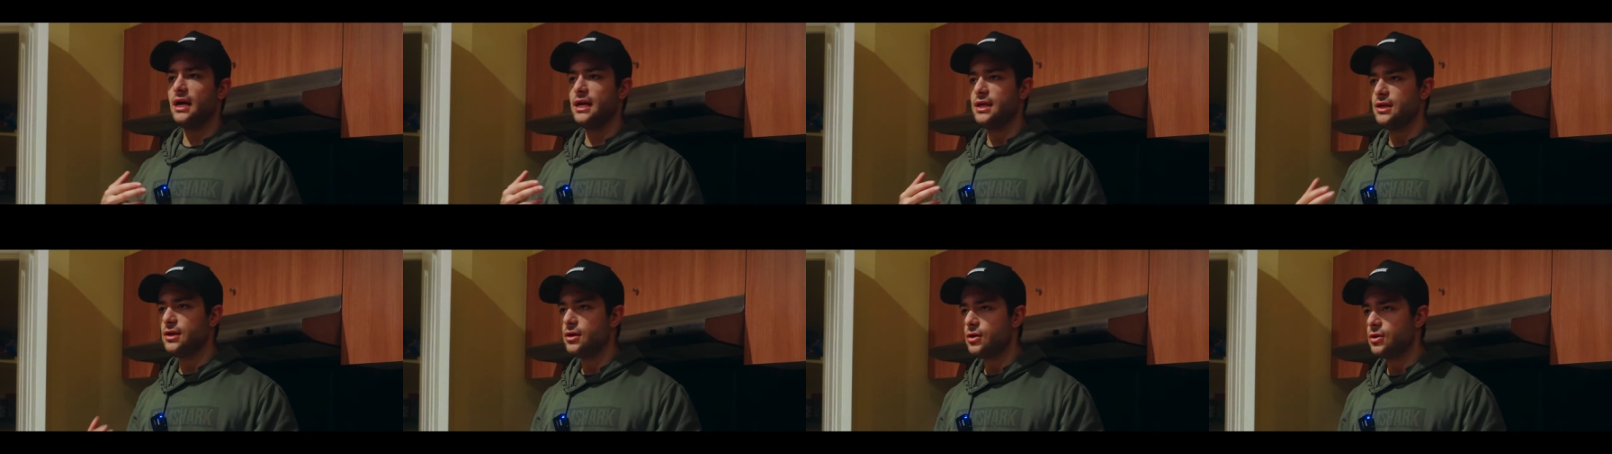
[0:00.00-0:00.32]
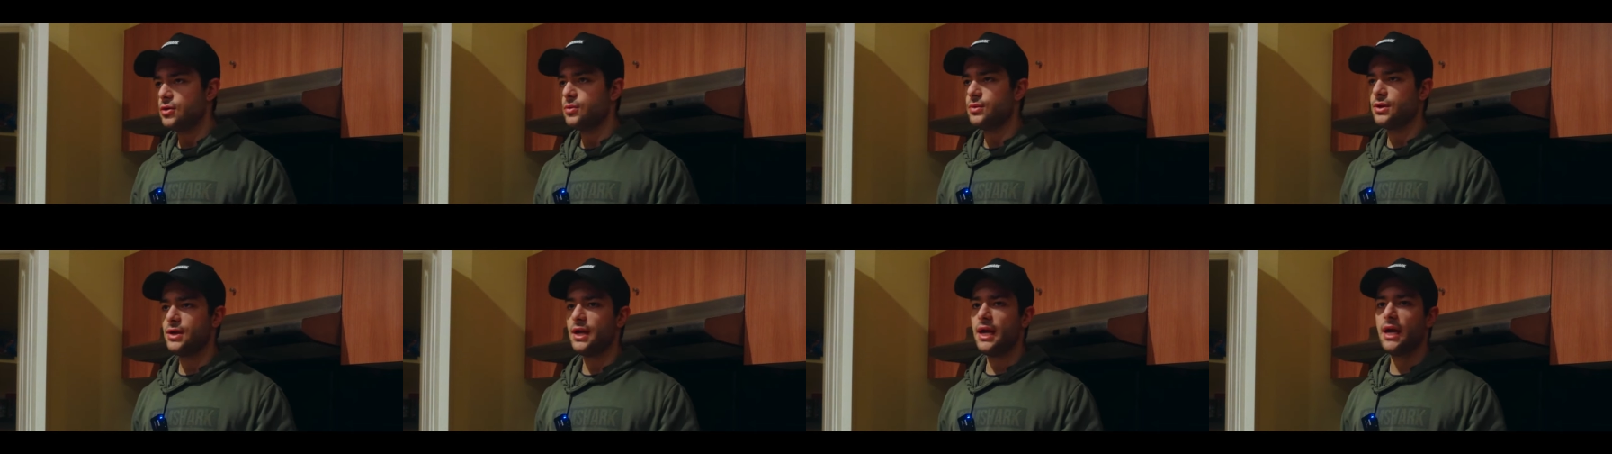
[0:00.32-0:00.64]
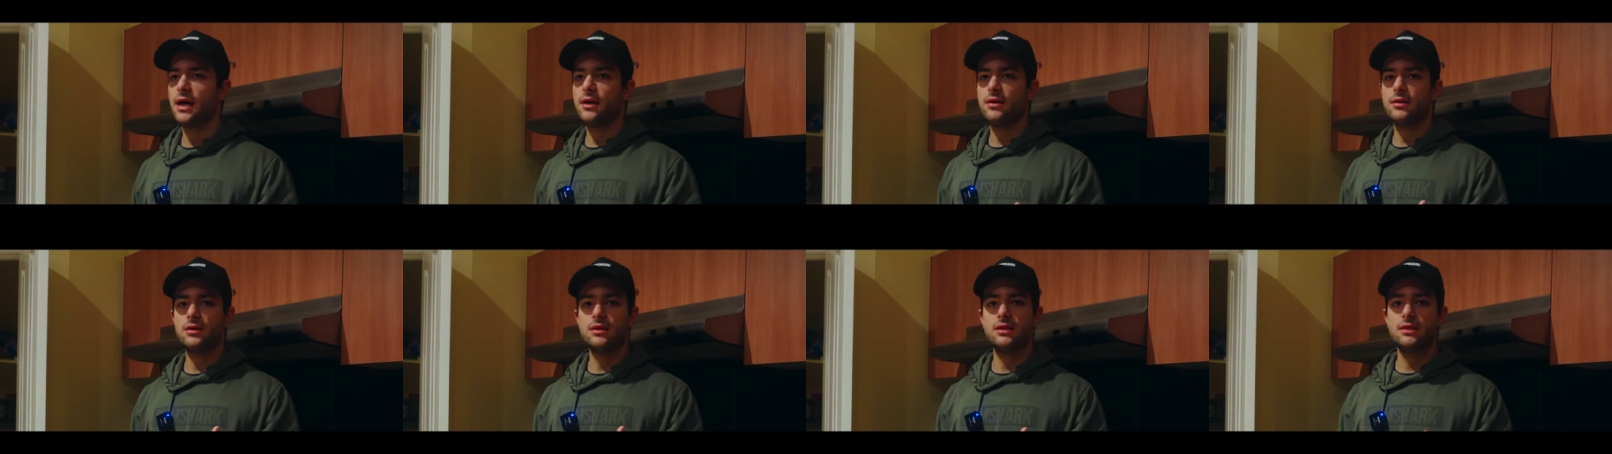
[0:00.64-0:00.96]
I know on
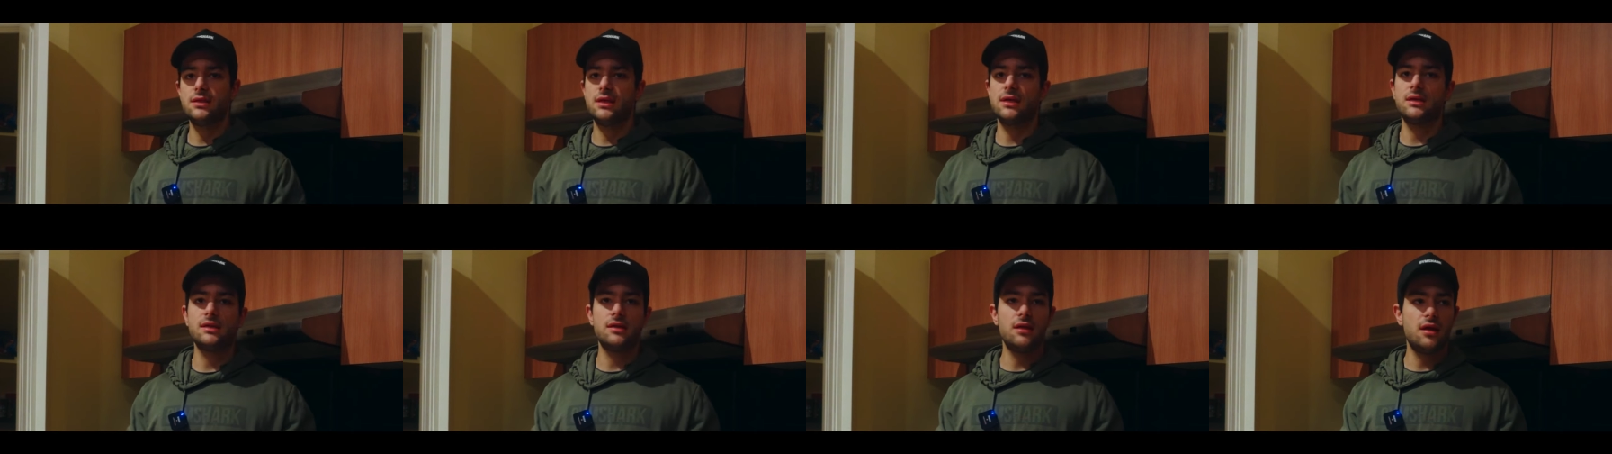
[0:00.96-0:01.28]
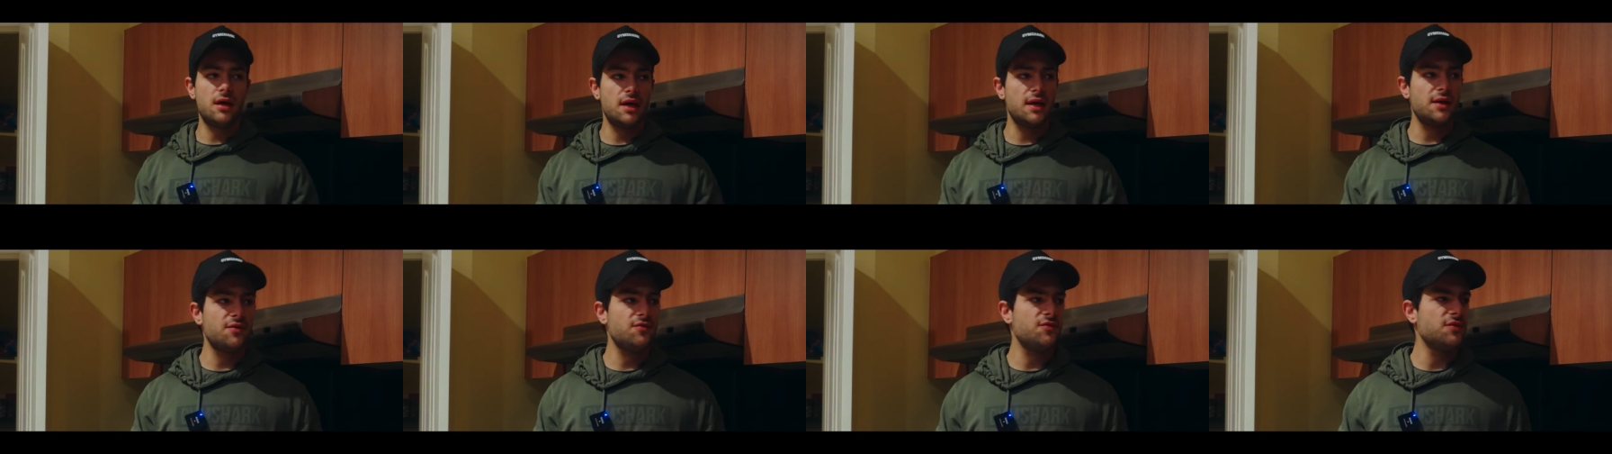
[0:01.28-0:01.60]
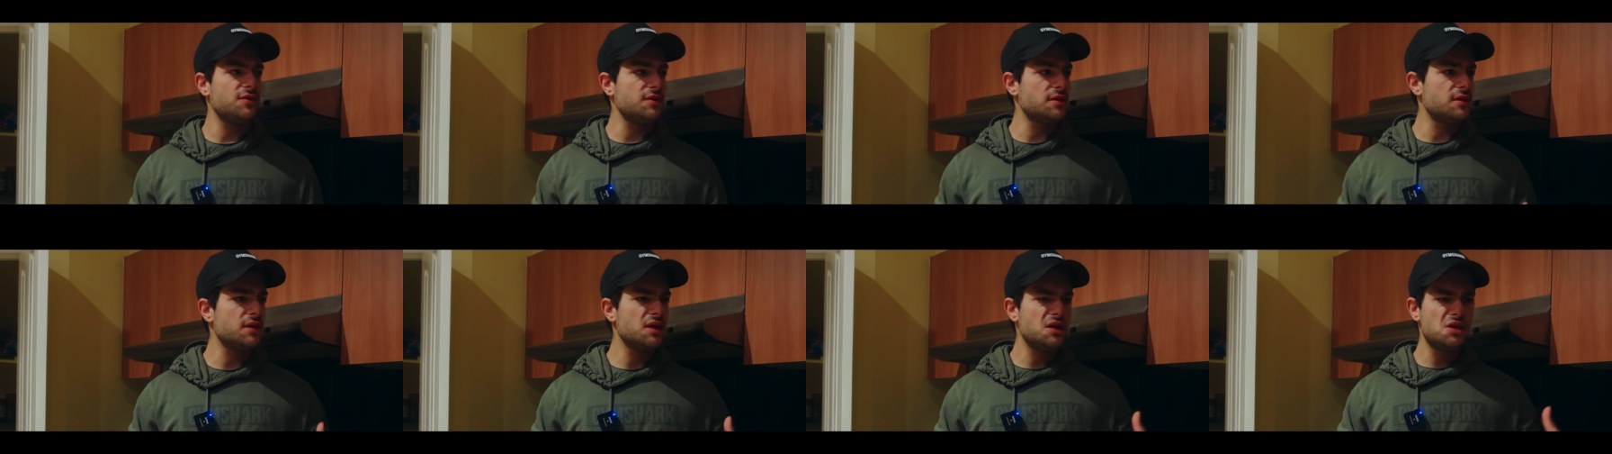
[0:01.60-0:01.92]
how to conduct life
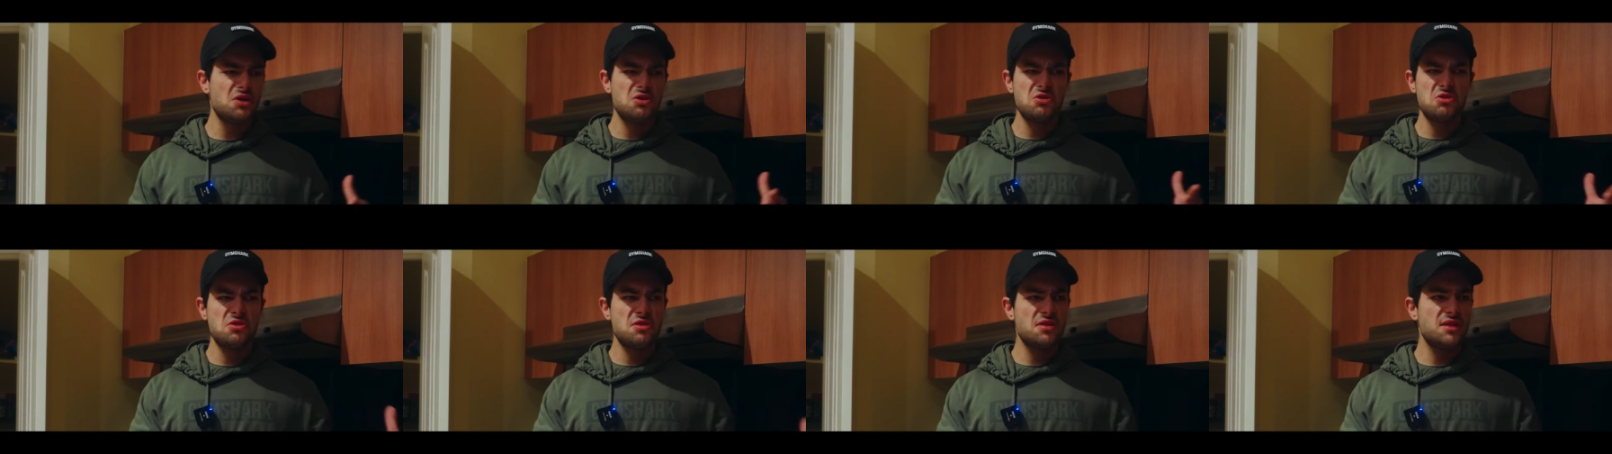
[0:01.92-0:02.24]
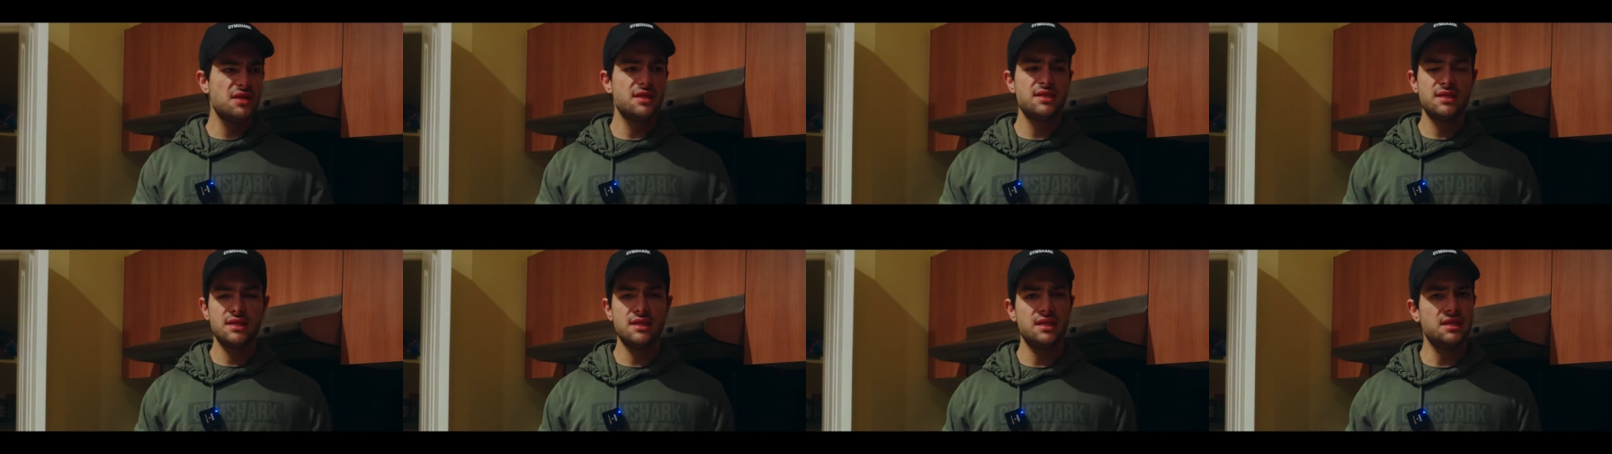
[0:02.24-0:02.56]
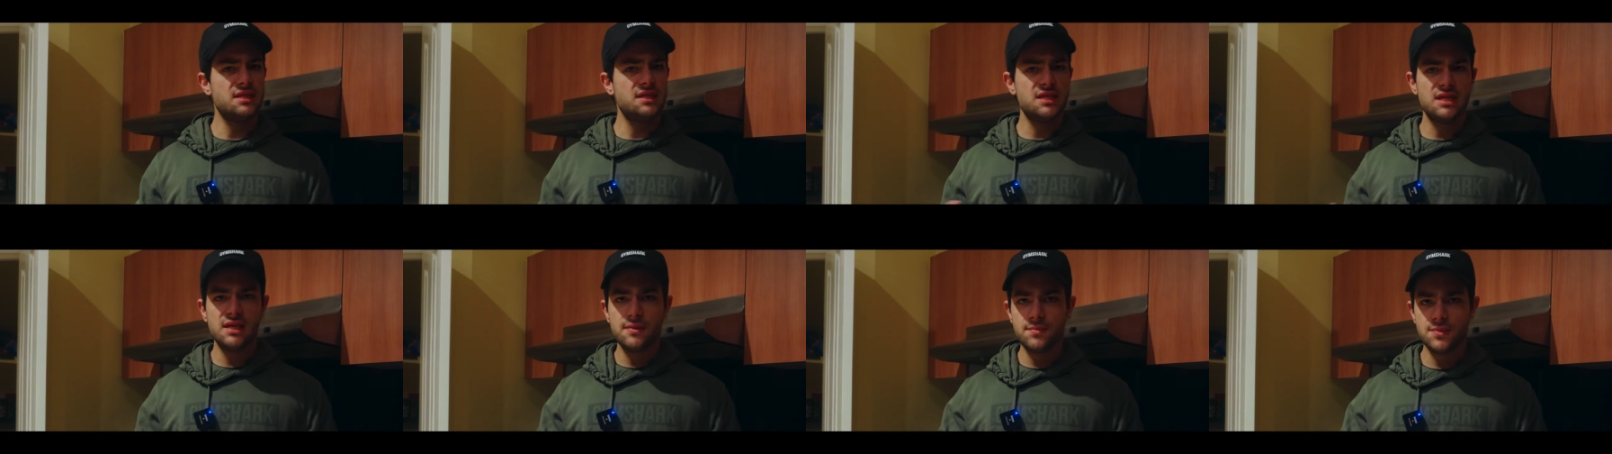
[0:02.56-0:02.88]
and this
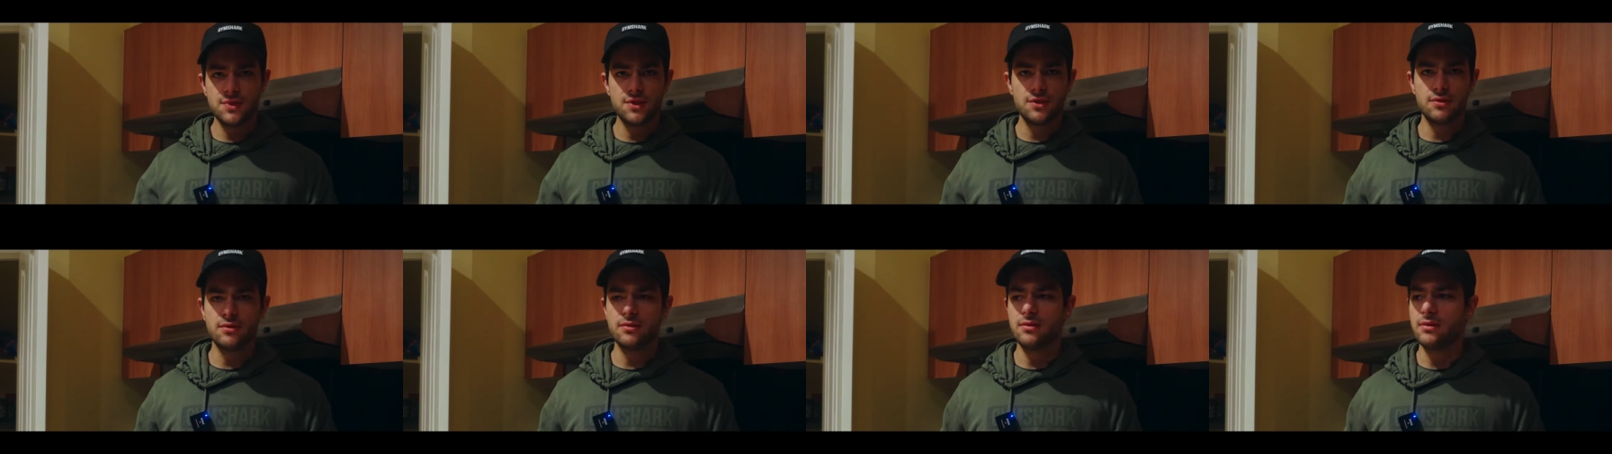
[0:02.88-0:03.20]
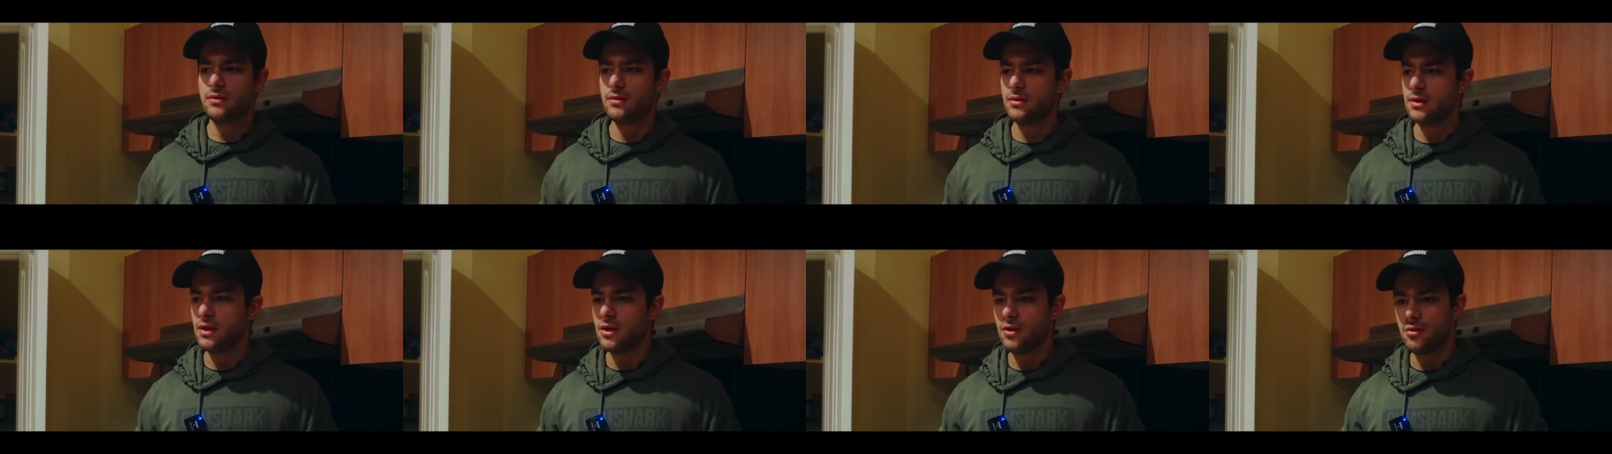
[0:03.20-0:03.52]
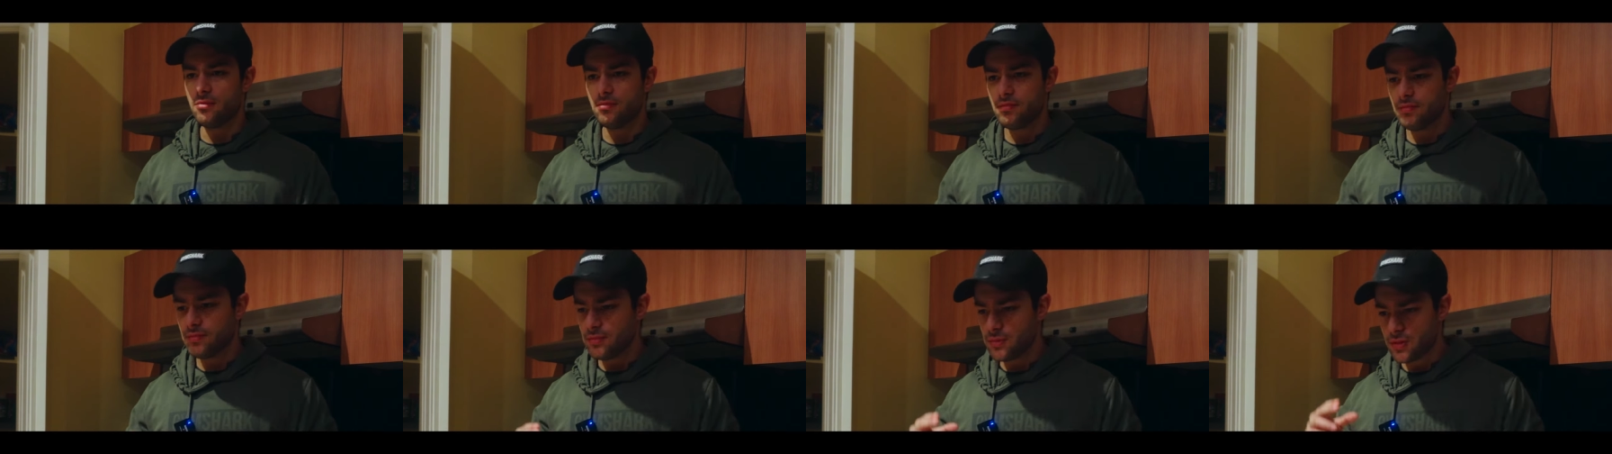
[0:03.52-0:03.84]
and tips on, you
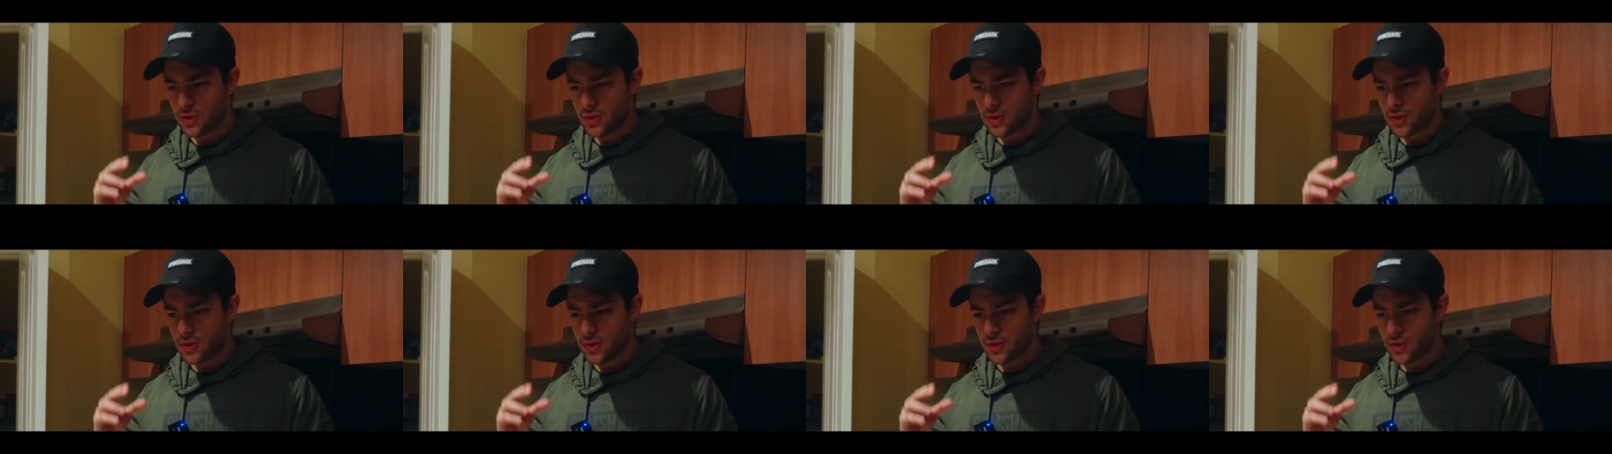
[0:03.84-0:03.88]
know,